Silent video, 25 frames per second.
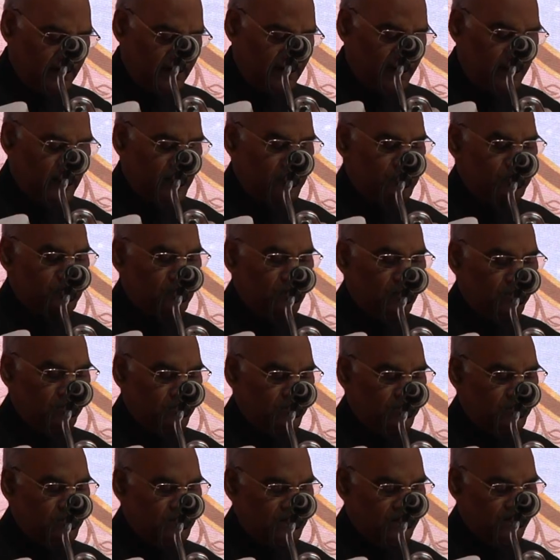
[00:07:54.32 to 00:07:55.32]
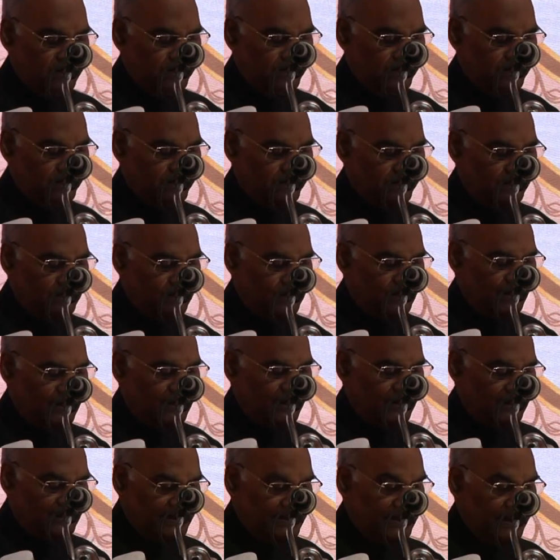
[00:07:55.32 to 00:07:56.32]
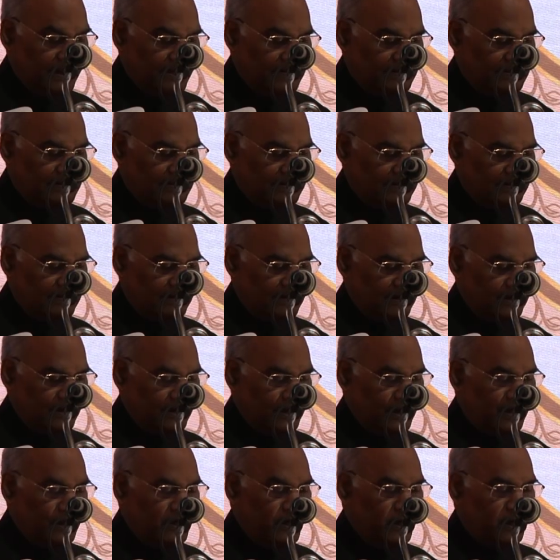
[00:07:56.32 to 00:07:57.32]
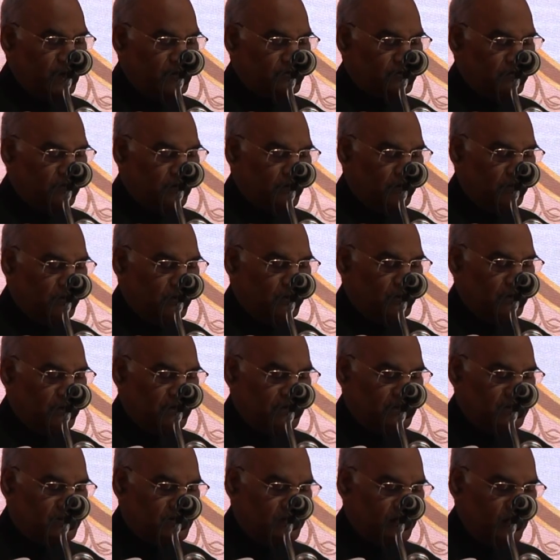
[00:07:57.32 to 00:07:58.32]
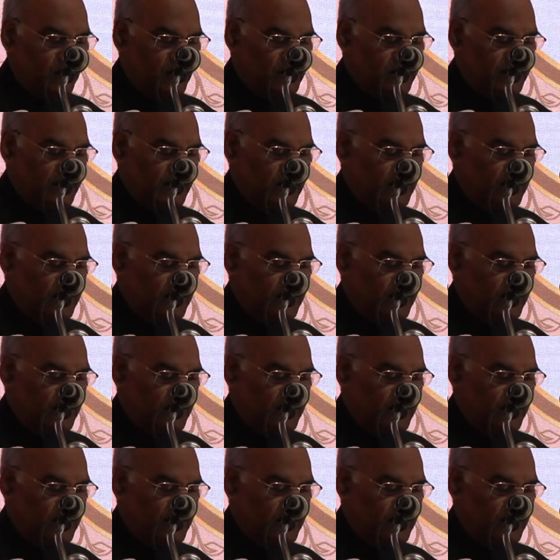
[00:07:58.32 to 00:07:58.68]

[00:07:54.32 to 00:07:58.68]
natural beauty. Yet, natural beauty is not